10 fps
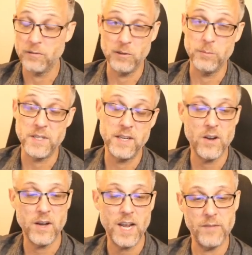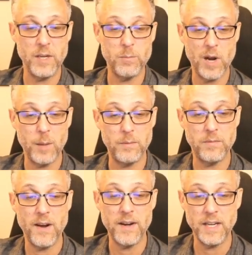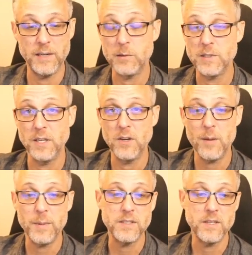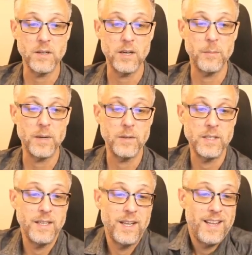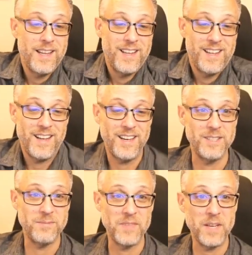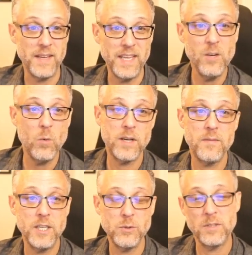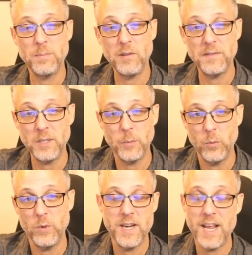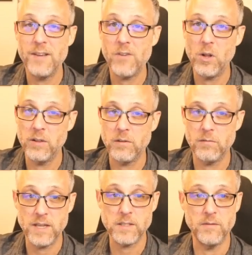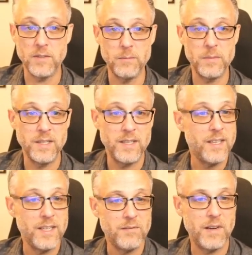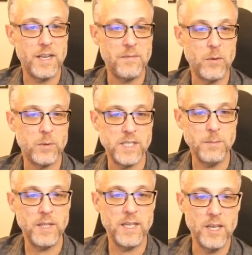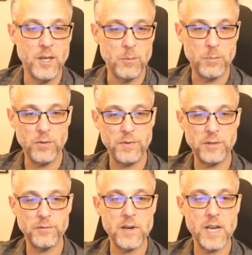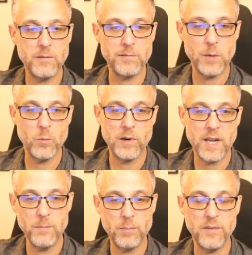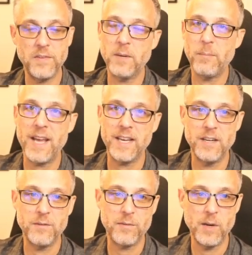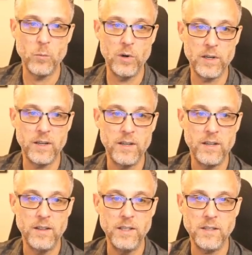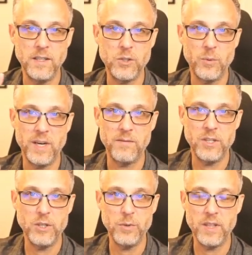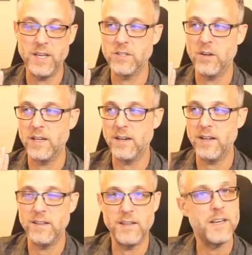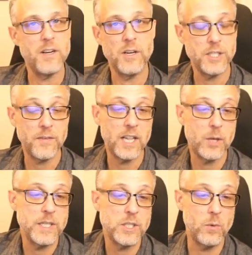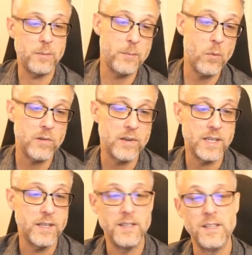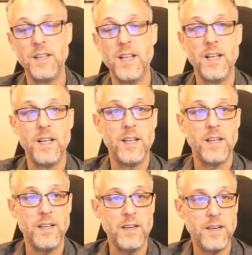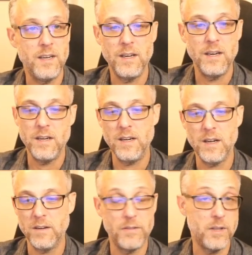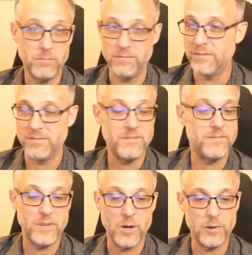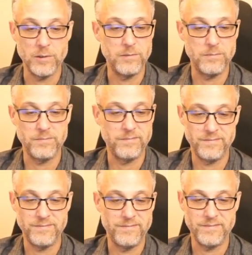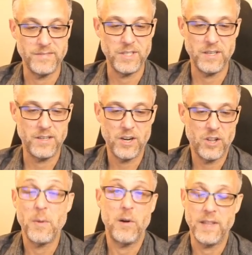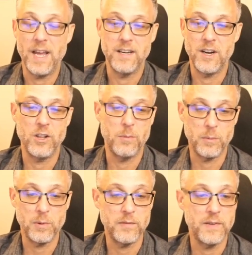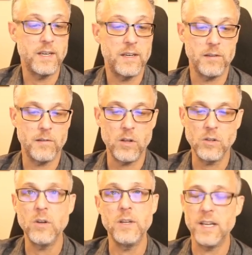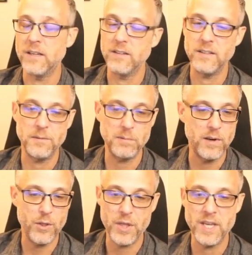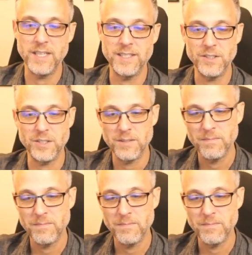groups did not have any problem finding interesting topics to talk about. If any one of these was perfect, we wouldn't have all of the rest of them, right? If there was simply perfect front-end framework and perfect back-end framework, this list would have 2 things on it and the technology evaluation would be boring. None of them are that. None of them are perfect. They're all good at different things.